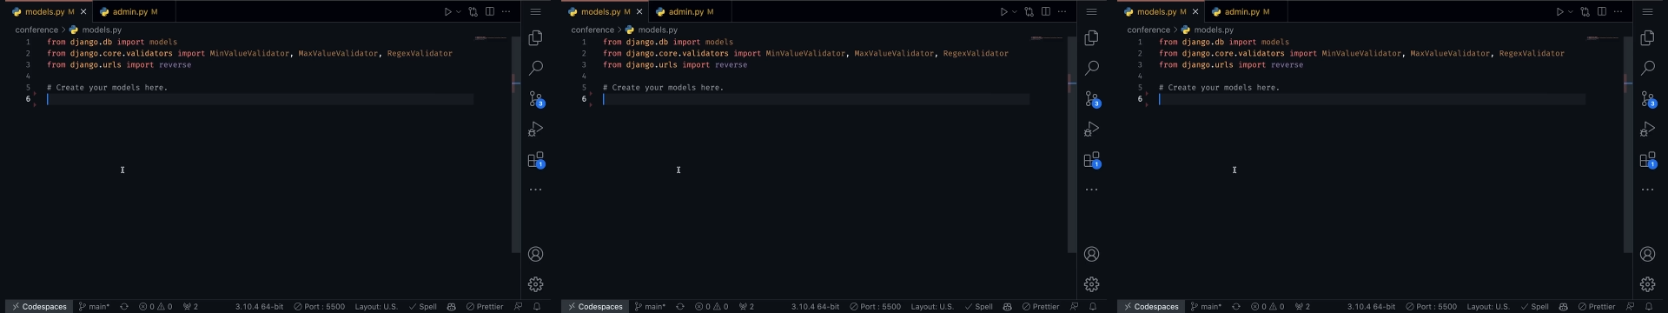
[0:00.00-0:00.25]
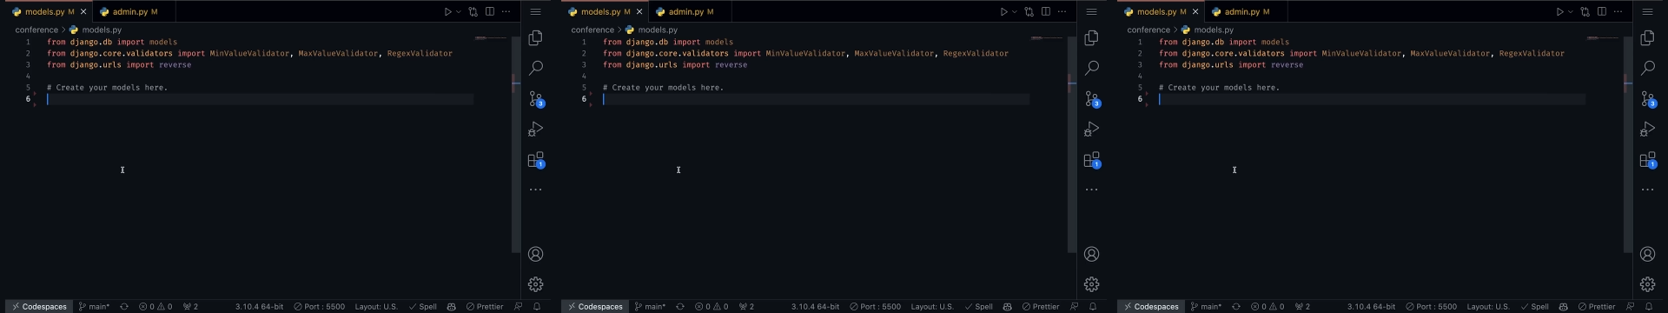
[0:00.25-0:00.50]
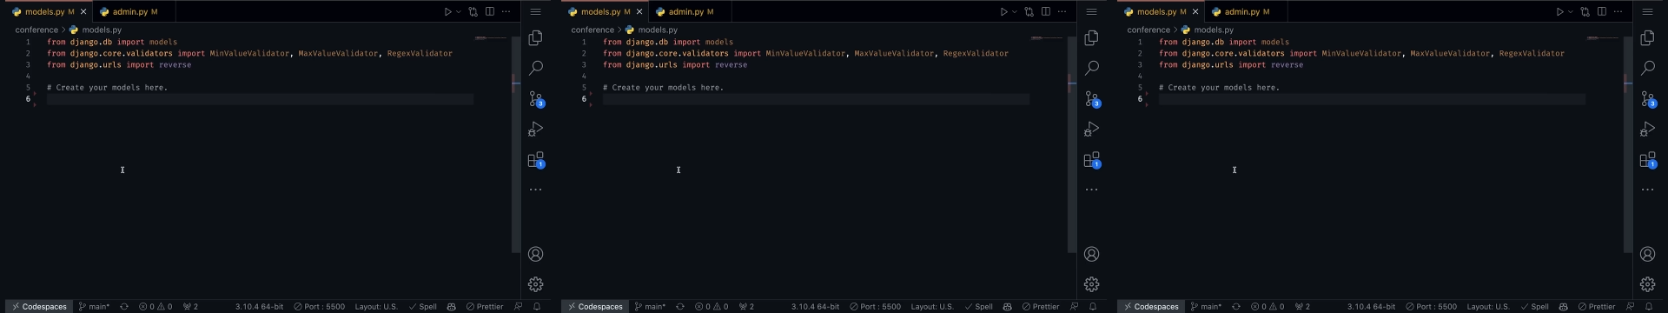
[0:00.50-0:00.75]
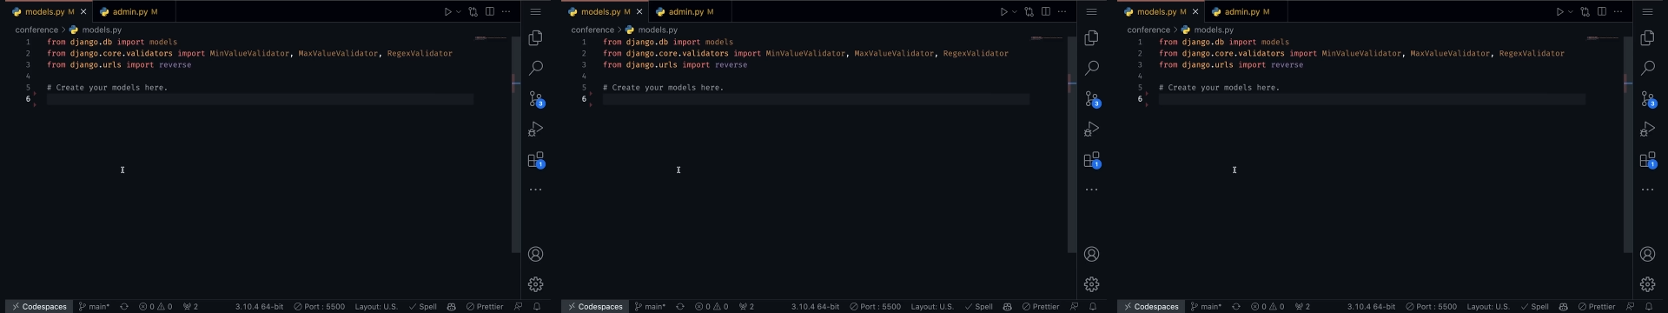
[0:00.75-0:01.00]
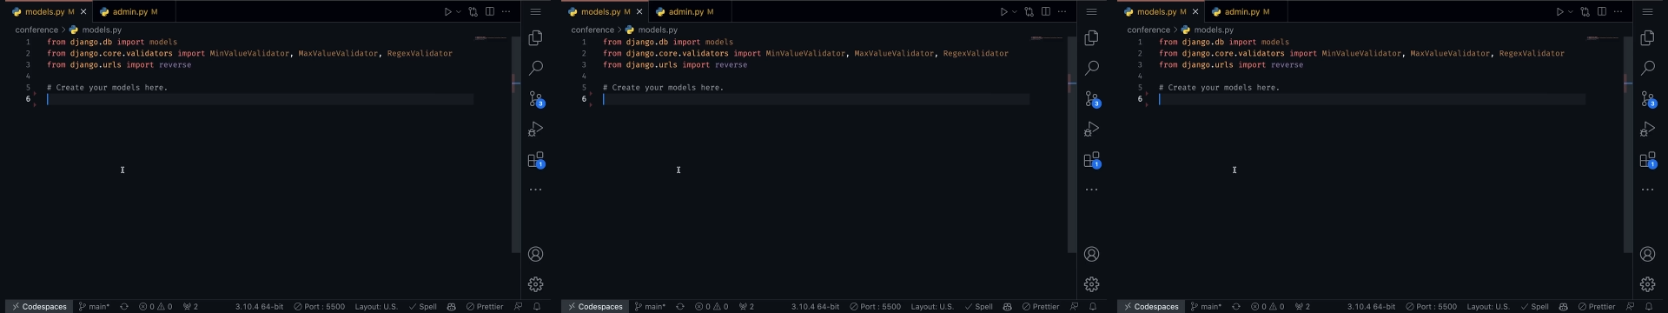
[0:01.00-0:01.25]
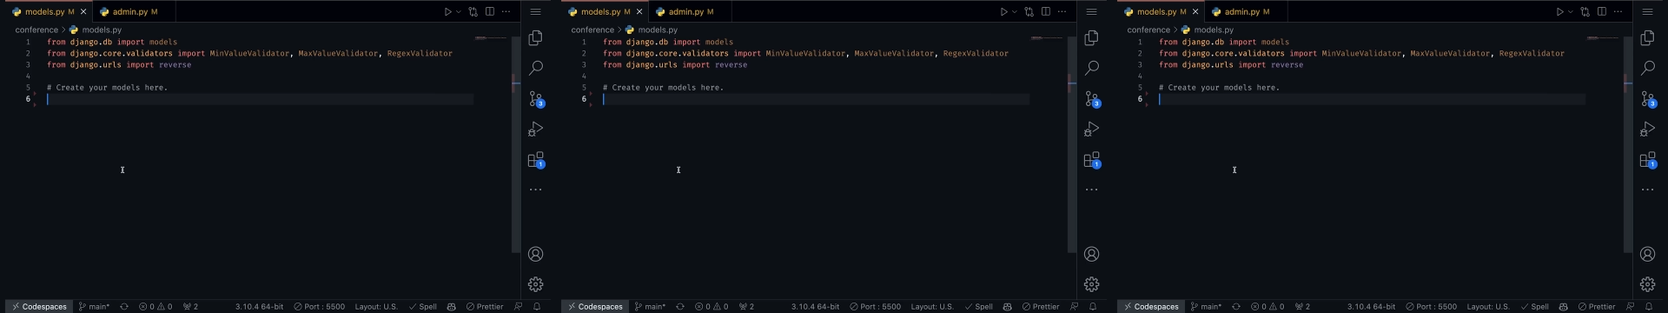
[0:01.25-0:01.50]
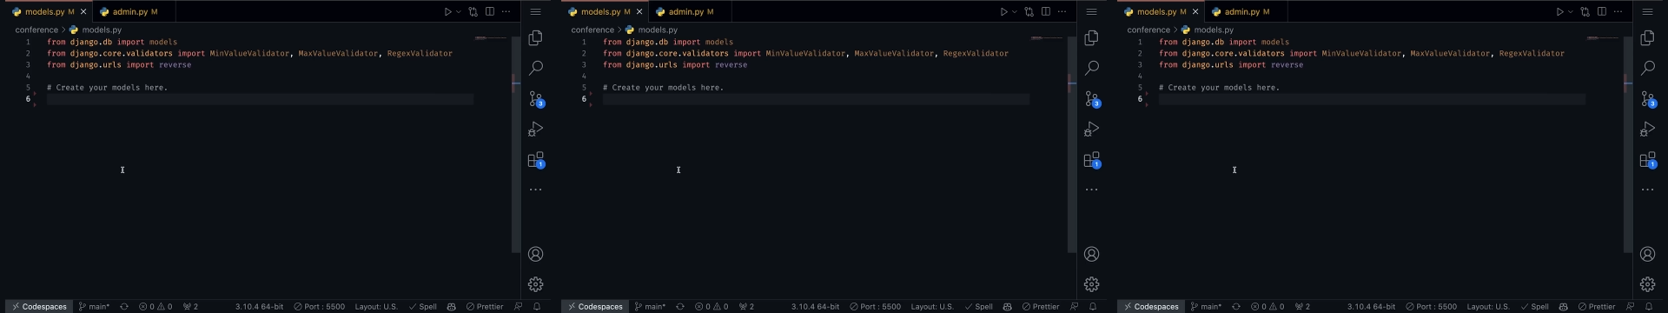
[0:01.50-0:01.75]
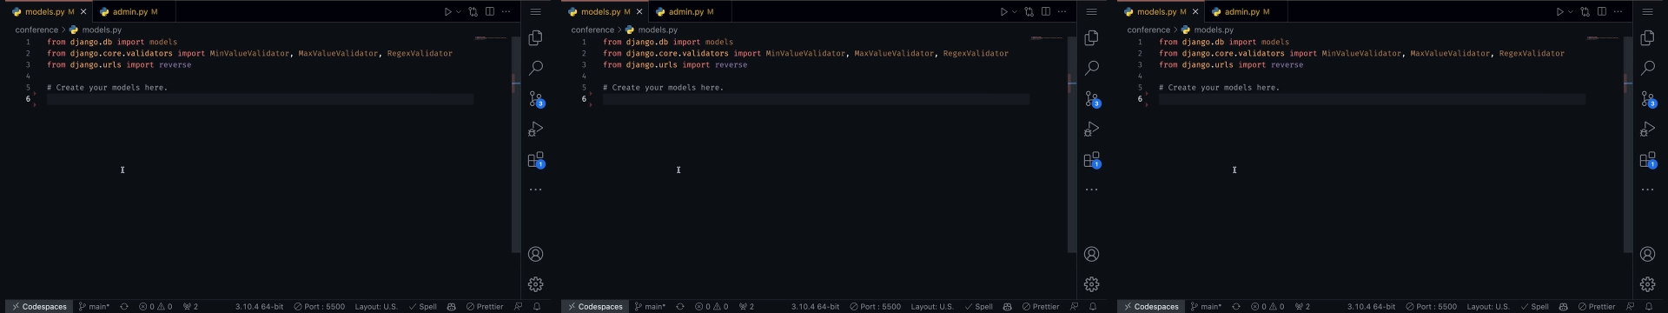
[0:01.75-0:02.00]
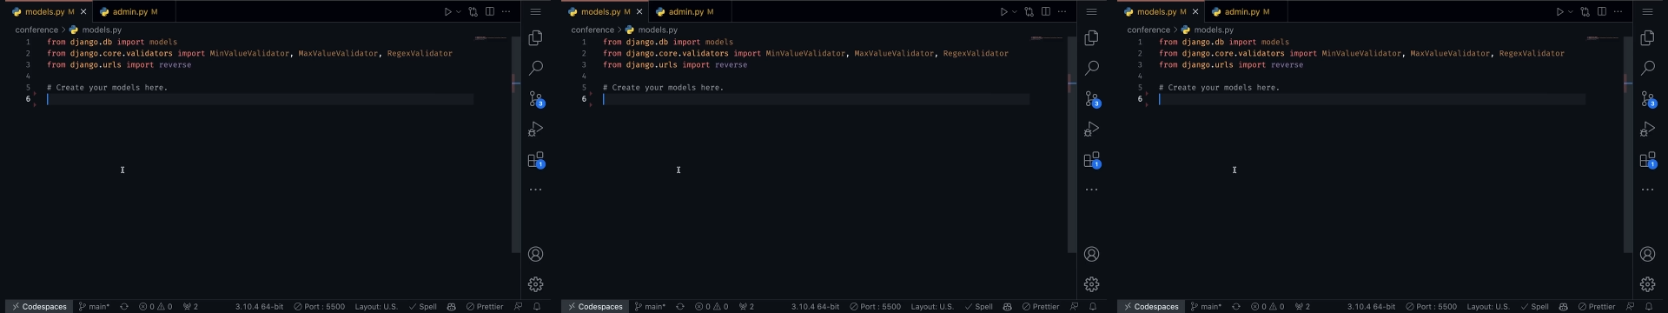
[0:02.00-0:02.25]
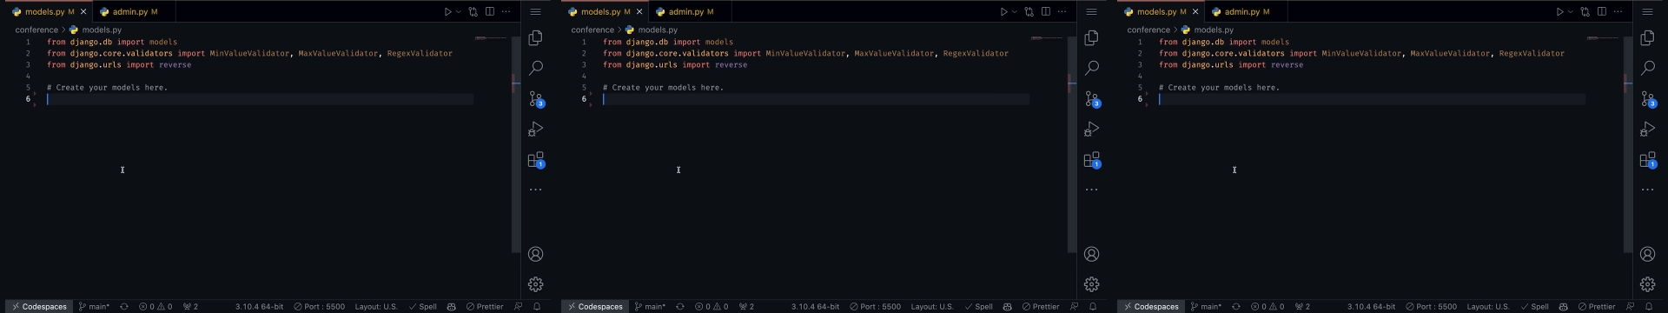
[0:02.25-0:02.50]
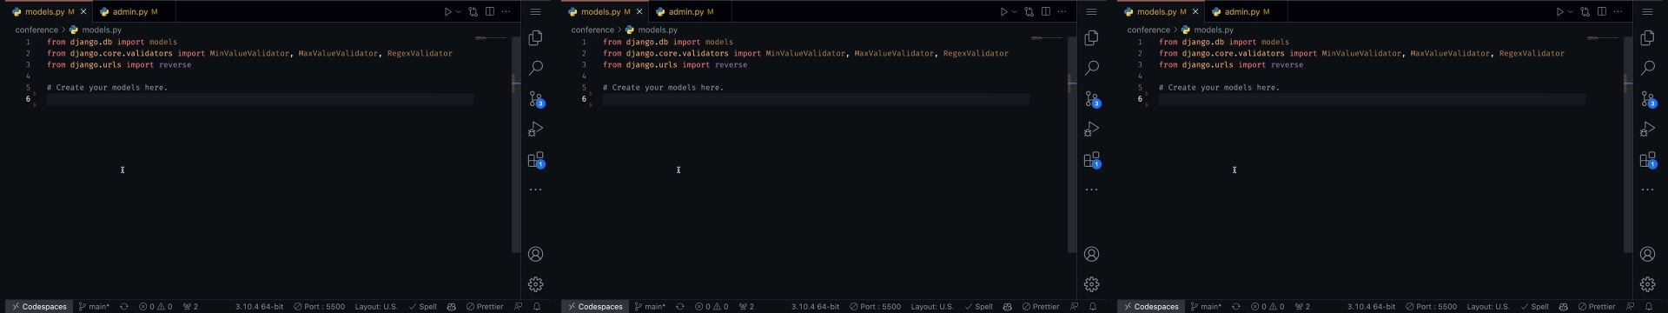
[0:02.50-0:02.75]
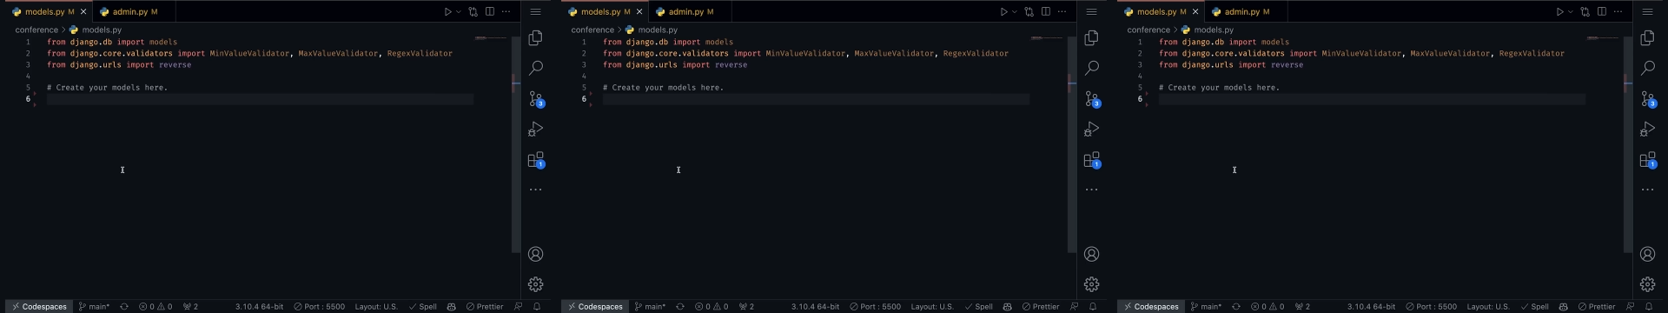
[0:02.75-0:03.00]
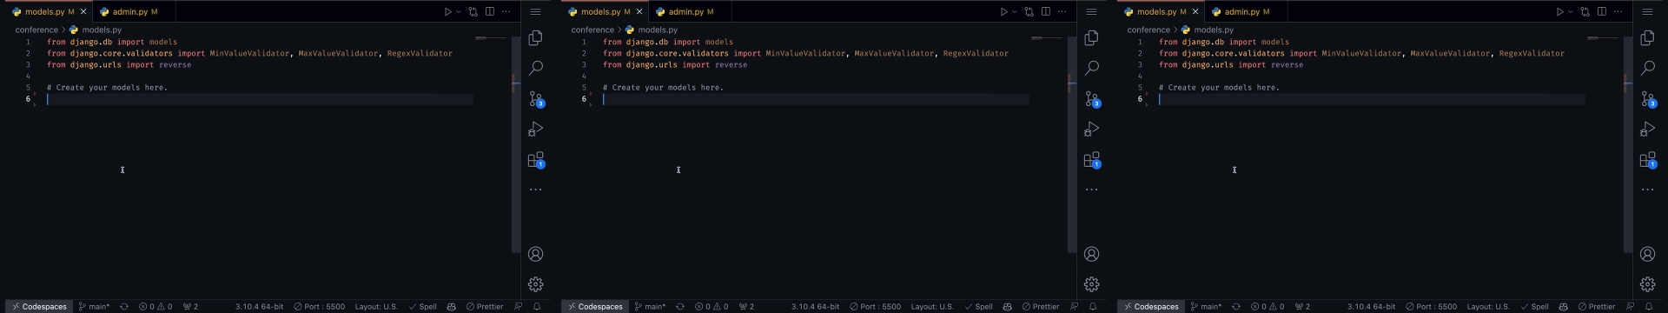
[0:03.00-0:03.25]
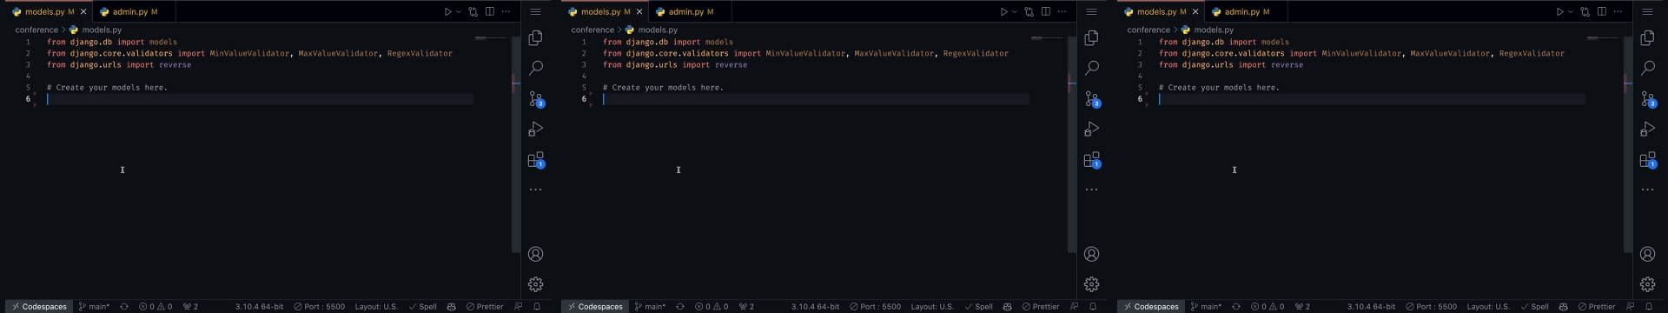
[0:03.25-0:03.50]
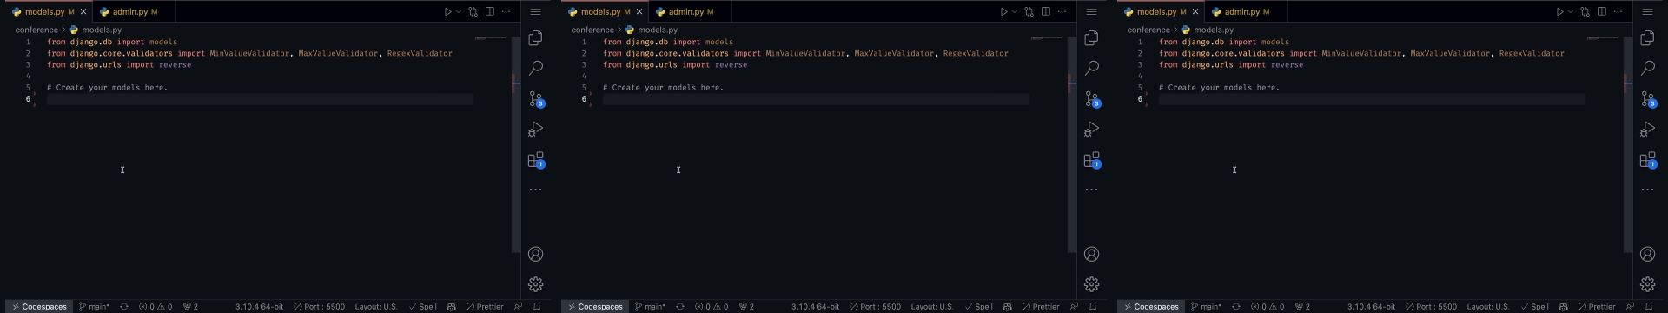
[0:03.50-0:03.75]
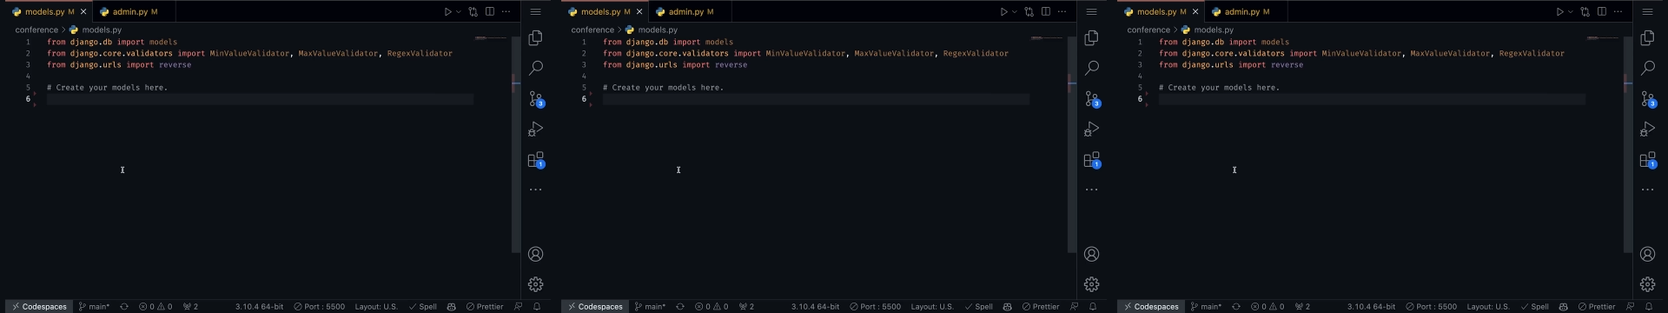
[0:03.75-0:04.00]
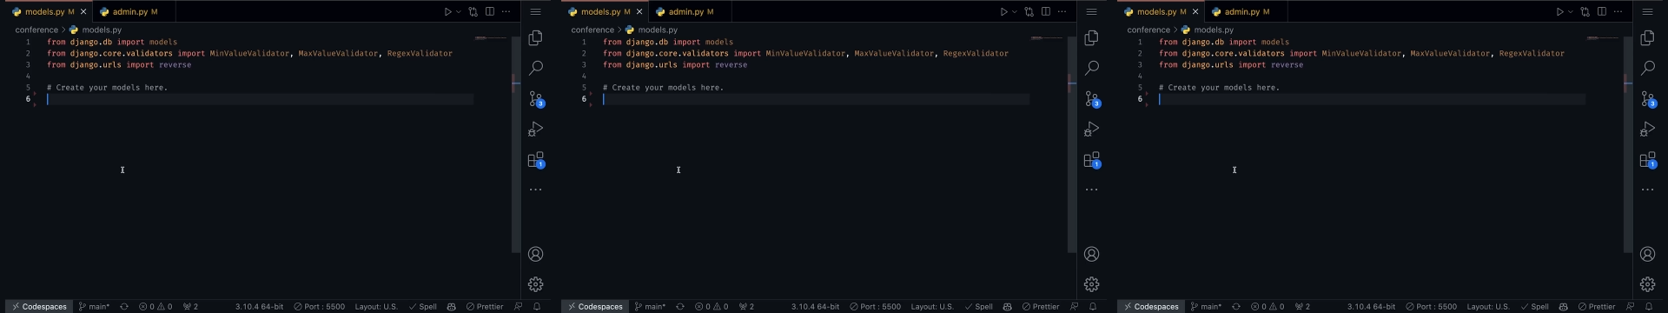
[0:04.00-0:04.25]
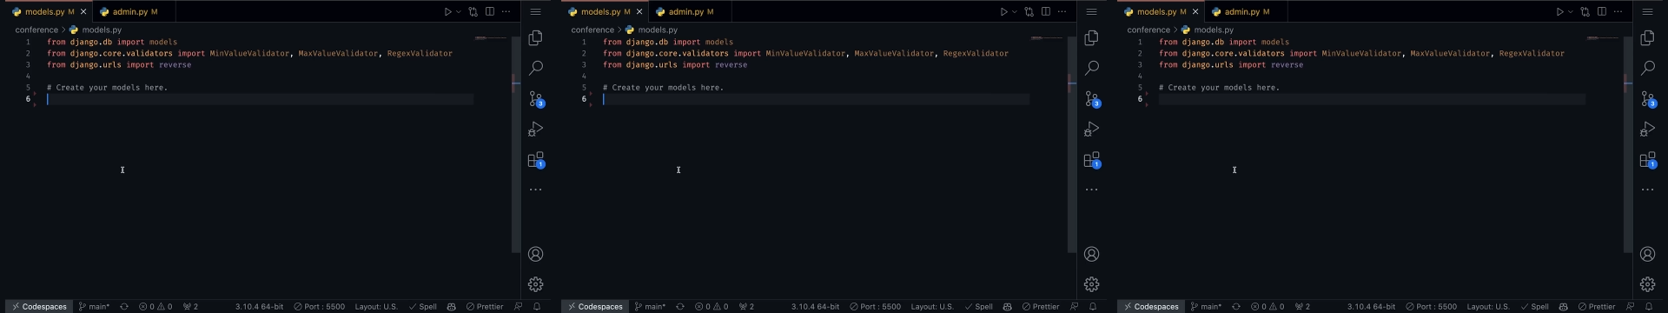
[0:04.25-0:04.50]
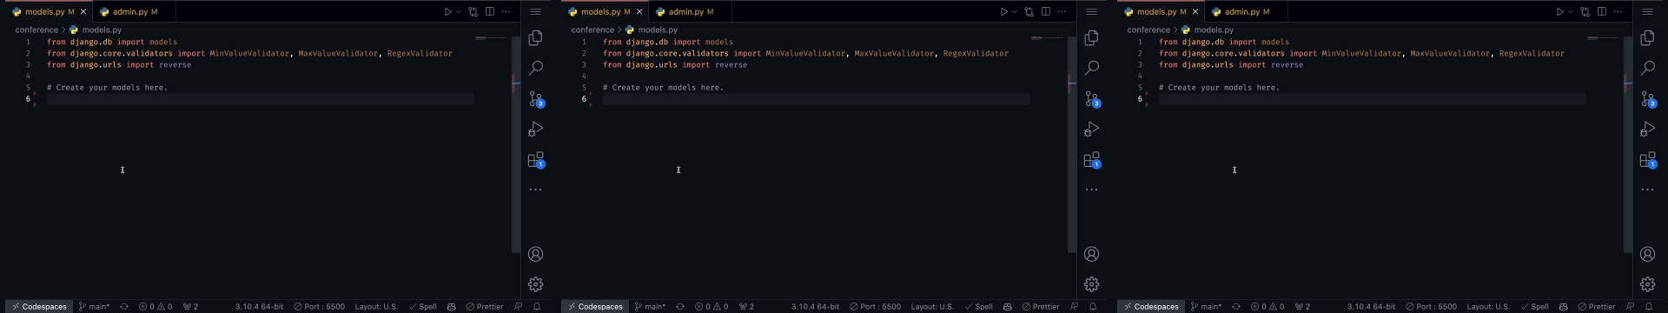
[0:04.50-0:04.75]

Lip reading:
No face is visible, so there are no lips to read.